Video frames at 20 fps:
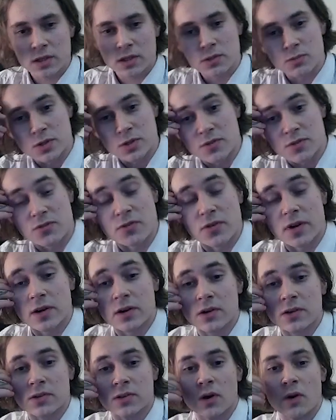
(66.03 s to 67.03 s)
it was a fan
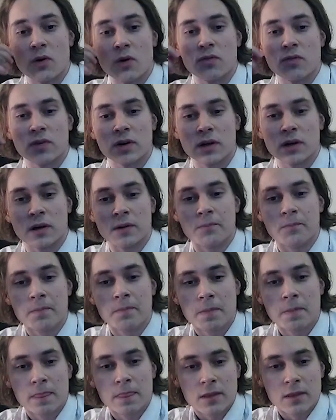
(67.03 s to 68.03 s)
art of
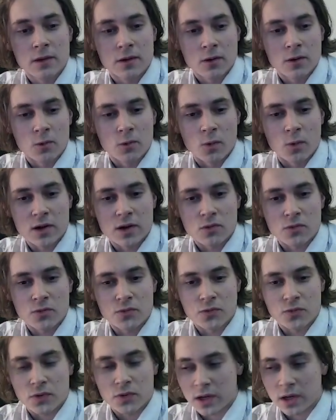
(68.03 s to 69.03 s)
one
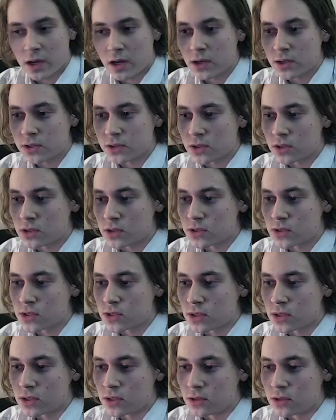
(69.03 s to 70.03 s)
of
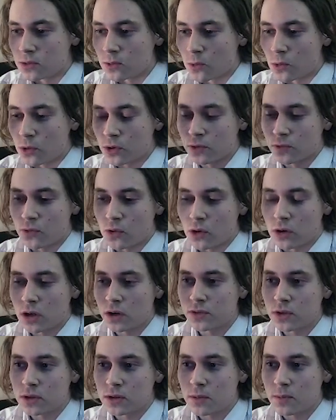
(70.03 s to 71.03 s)
characters in World of
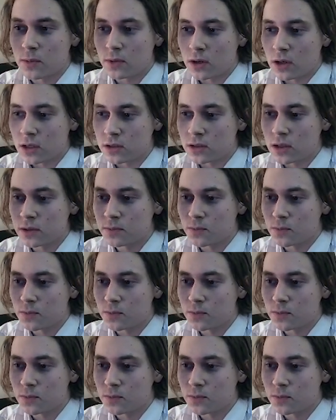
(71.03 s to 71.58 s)
Warcraft at that